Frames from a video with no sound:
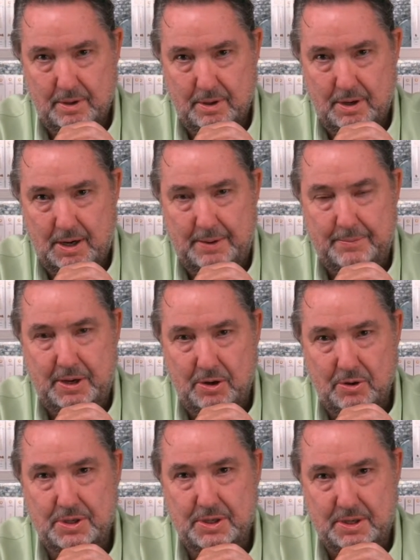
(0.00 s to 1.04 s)
I'm
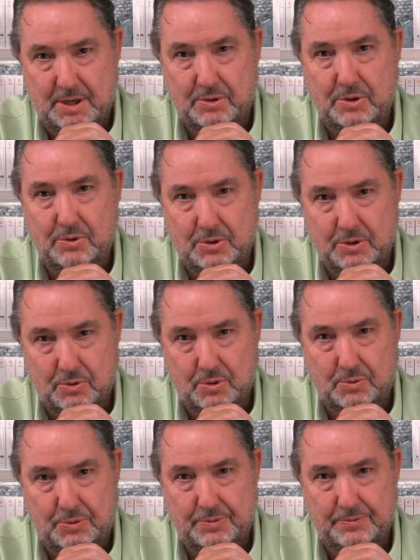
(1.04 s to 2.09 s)
here to tell you the
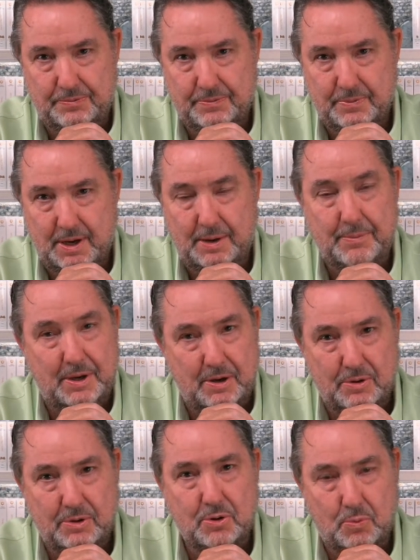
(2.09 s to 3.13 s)
truth. I'm
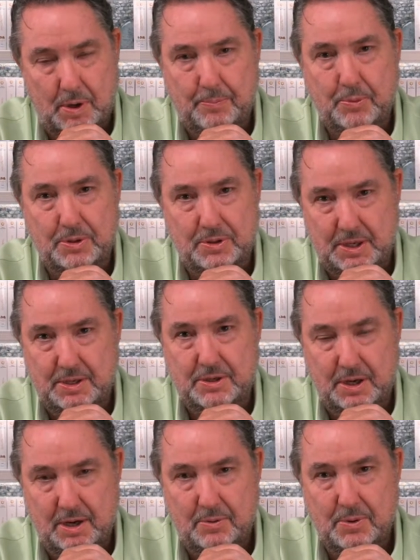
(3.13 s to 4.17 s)
here to represent
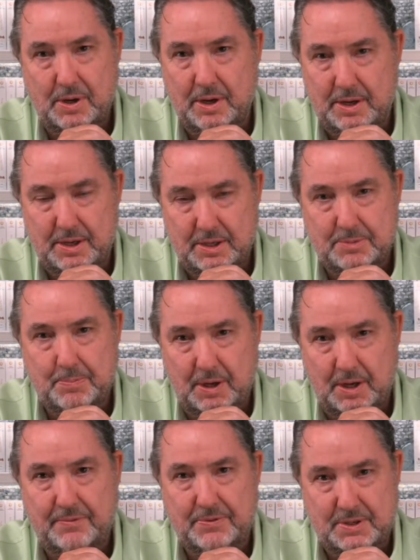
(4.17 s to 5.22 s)
Yahweh and his
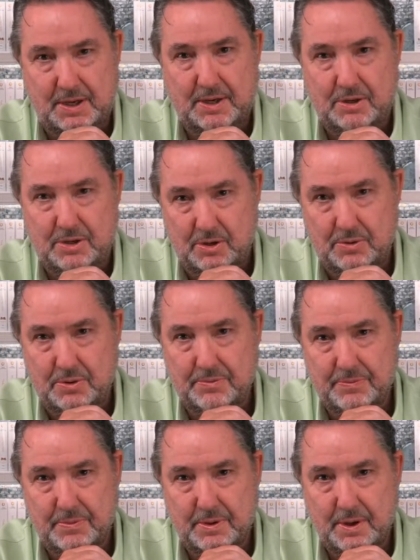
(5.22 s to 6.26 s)
beloved son, Dod,
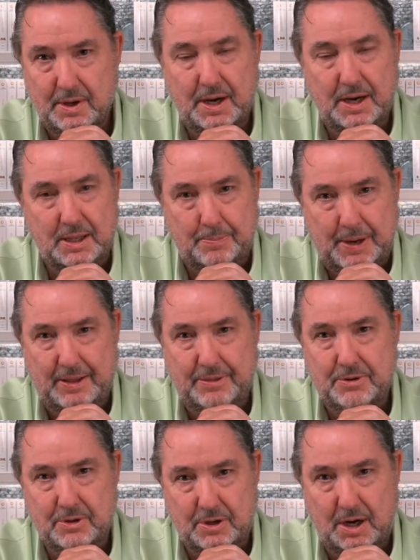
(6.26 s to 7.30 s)
and the path
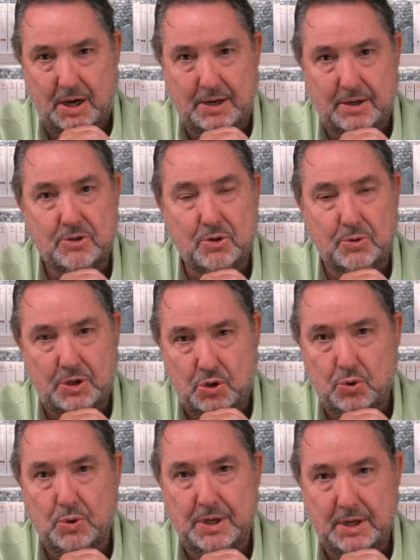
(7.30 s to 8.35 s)
to God so that
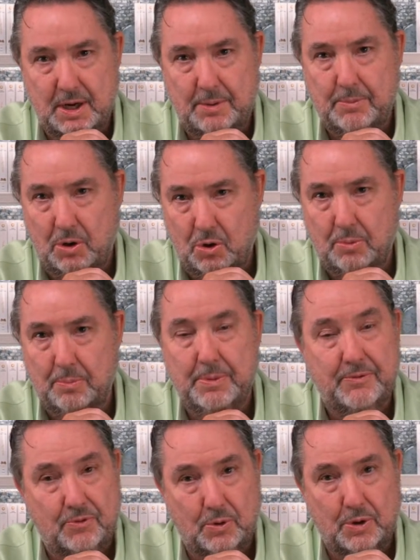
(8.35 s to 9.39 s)
you can come home
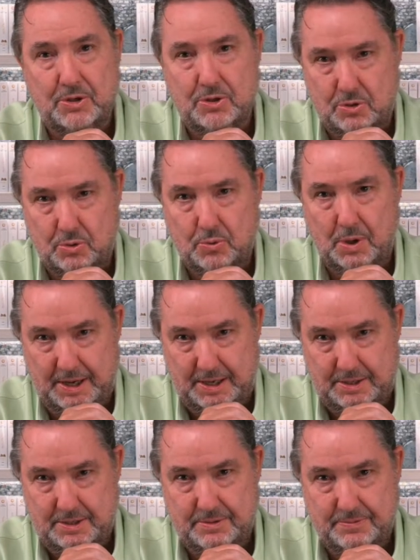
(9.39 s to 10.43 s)
before it's too late.